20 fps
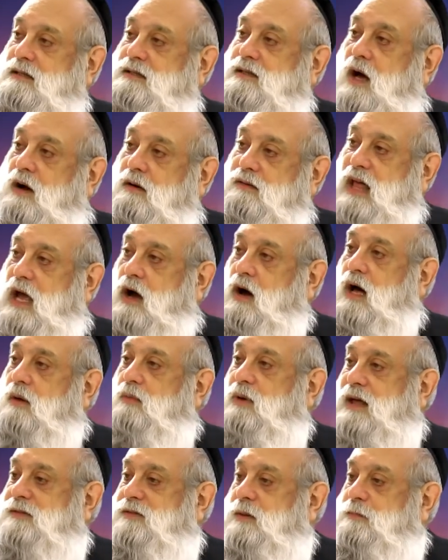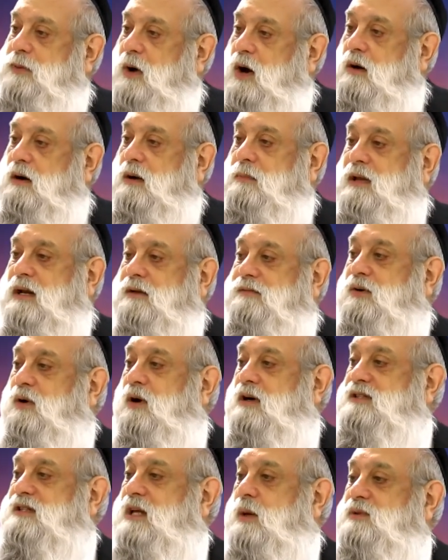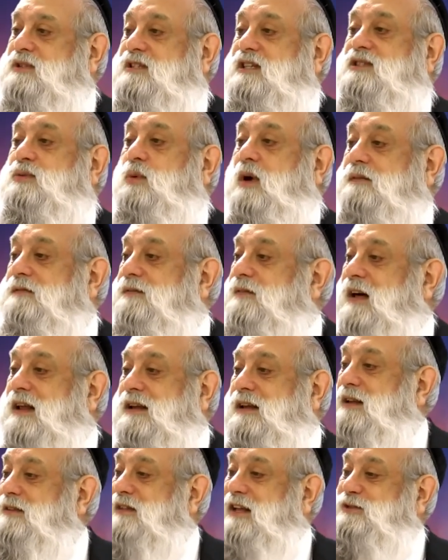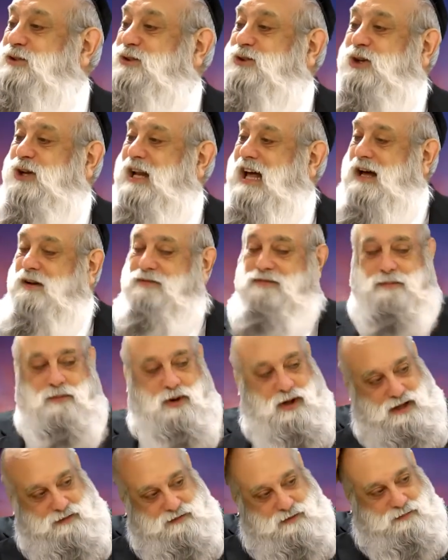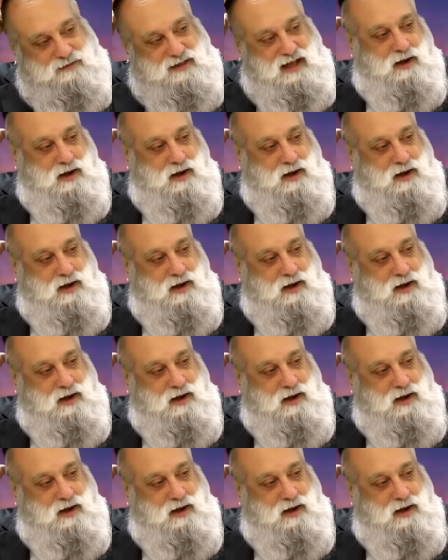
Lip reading: So they all read the poem, and of course there was this one fella that stood out from all of them.